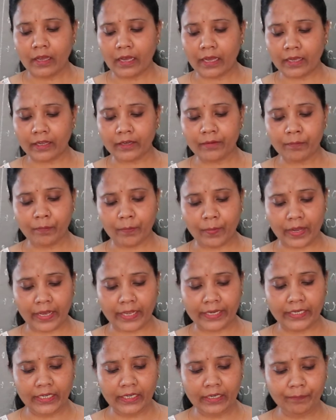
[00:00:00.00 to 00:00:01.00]
and
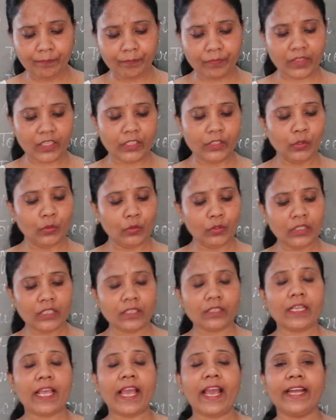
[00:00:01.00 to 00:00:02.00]
by use
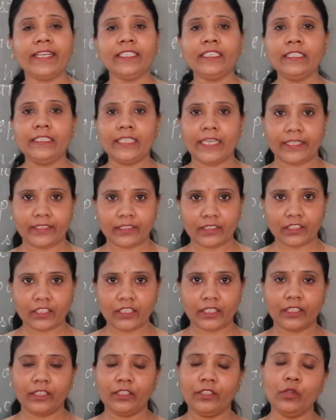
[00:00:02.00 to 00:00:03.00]
any
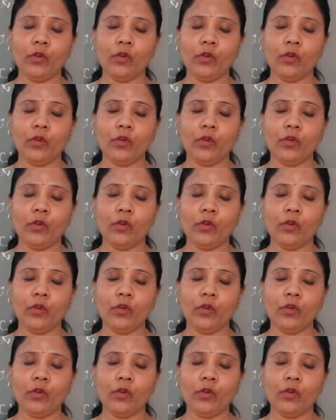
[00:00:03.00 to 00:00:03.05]
direction.